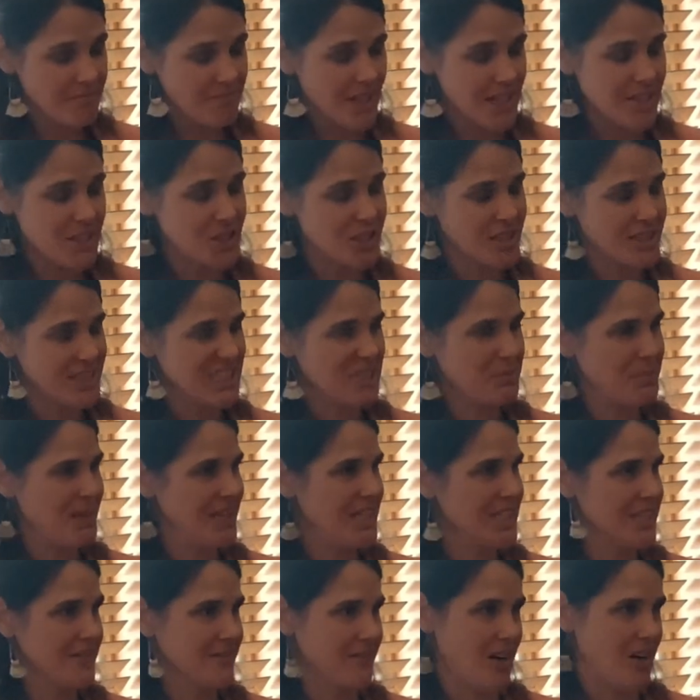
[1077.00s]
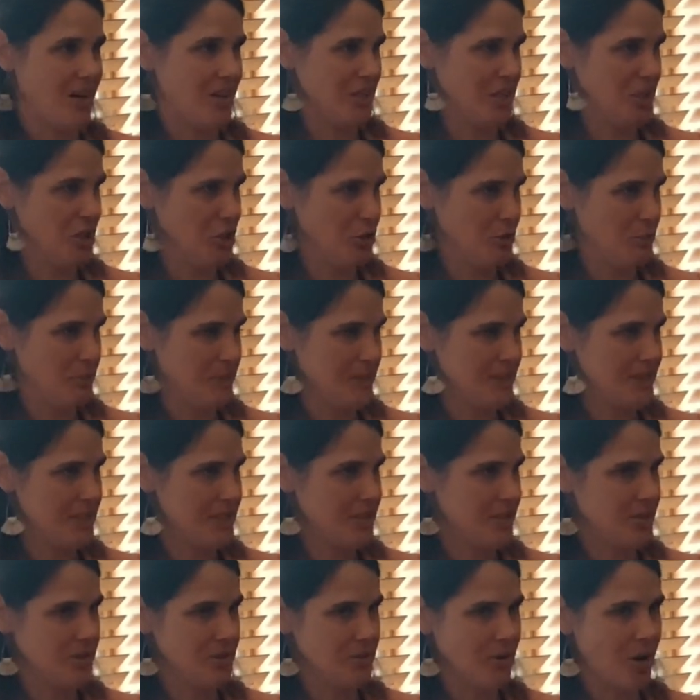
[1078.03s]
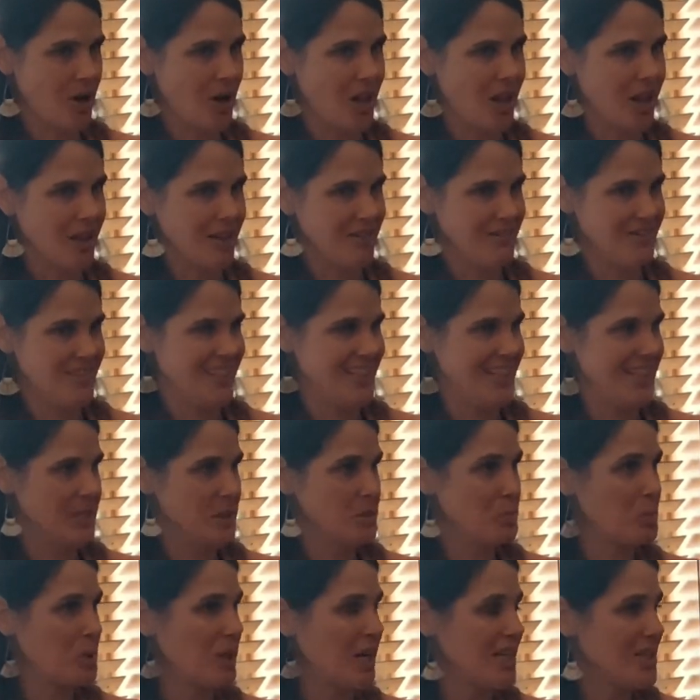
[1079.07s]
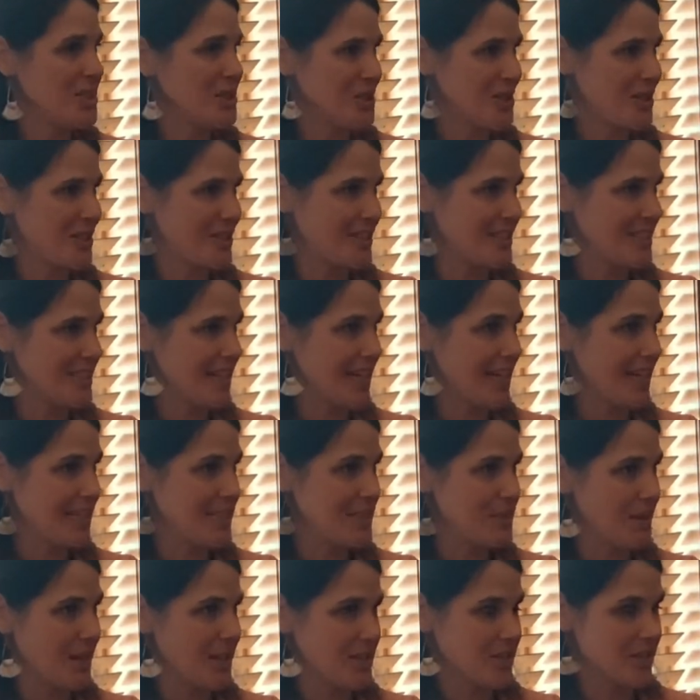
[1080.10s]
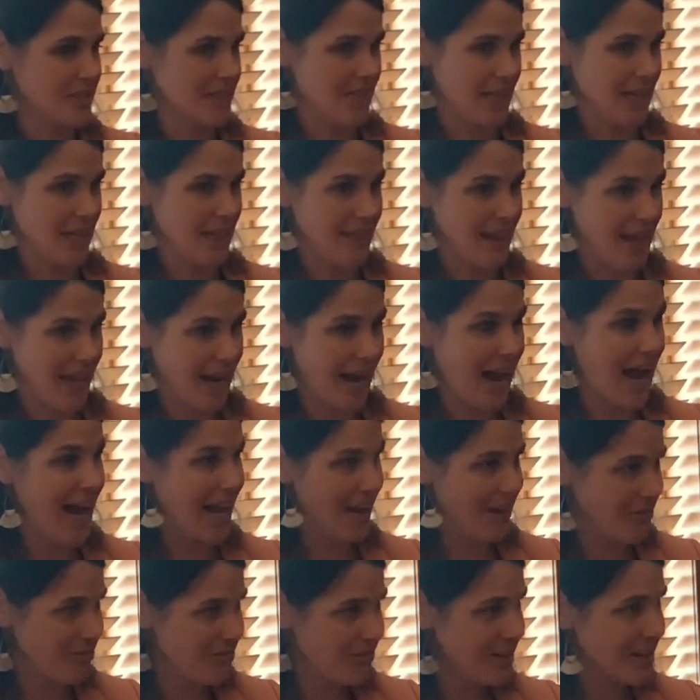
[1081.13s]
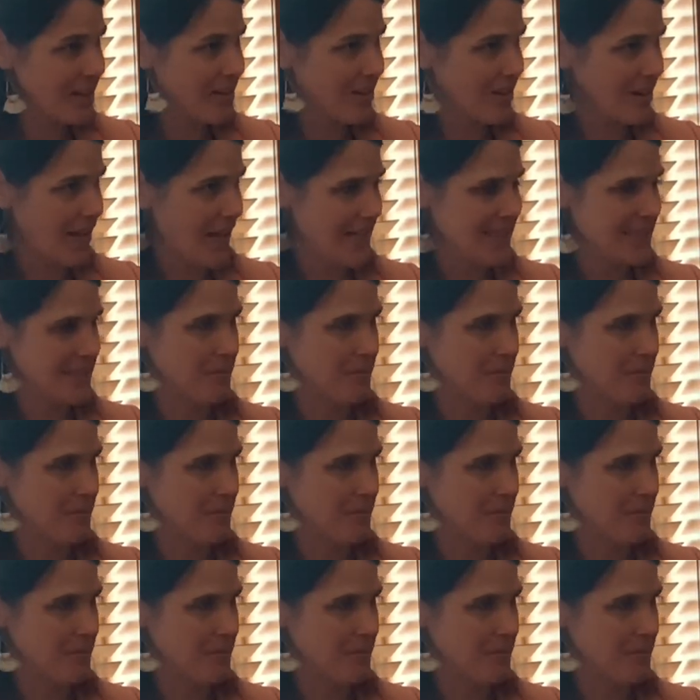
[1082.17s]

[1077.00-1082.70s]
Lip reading: just speaks volumes to all of these pressures, especially that I feel as a